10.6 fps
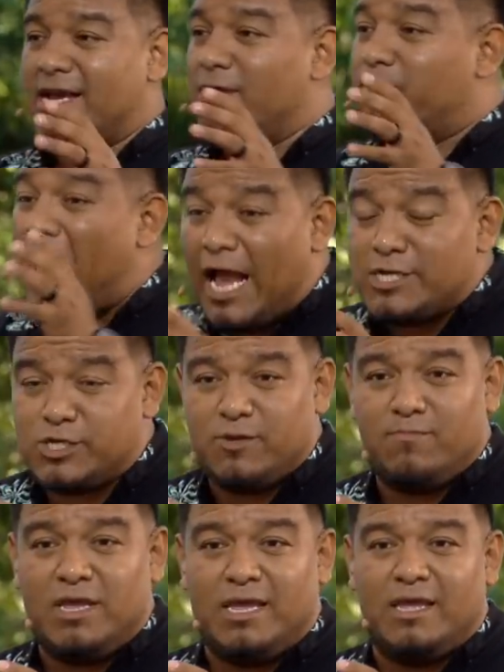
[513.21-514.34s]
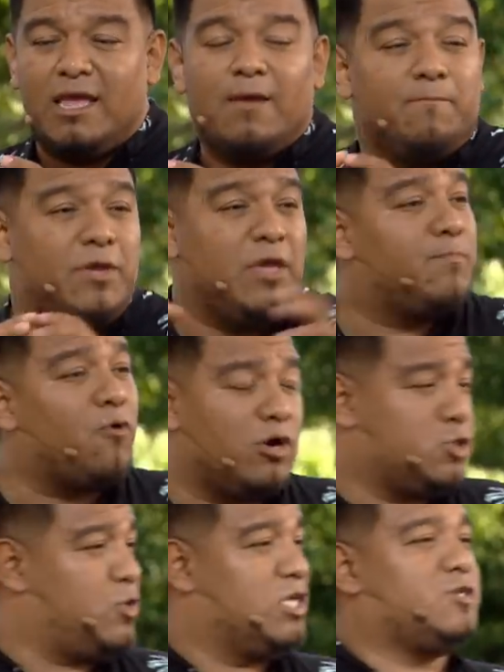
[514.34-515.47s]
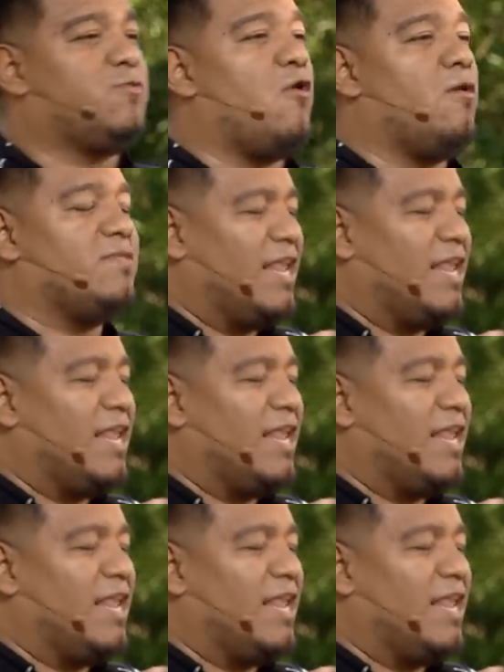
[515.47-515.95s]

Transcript: compassion meet, people are transformed.